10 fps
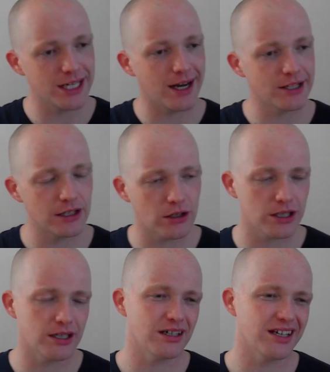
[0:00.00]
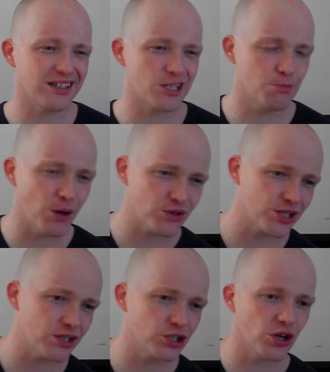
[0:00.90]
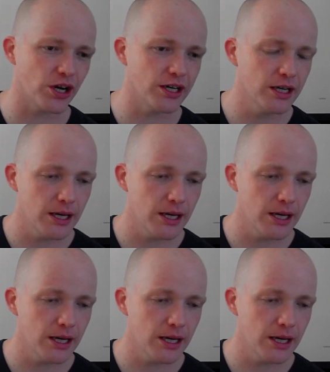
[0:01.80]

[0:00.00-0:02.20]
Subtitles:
and you're looking at like a sponsor to join,